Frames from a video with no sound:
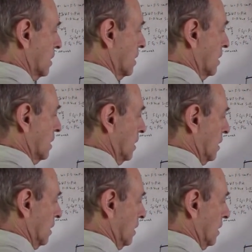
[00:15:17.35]

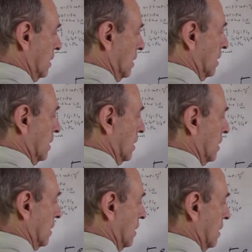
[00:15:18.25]

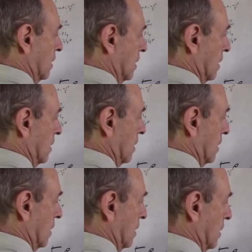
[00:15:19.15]

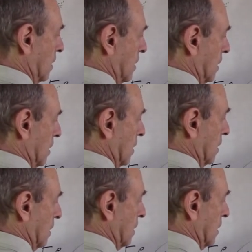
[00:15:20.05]

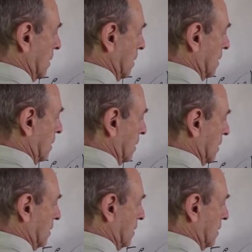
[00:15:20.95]
No one is speaking in this clip.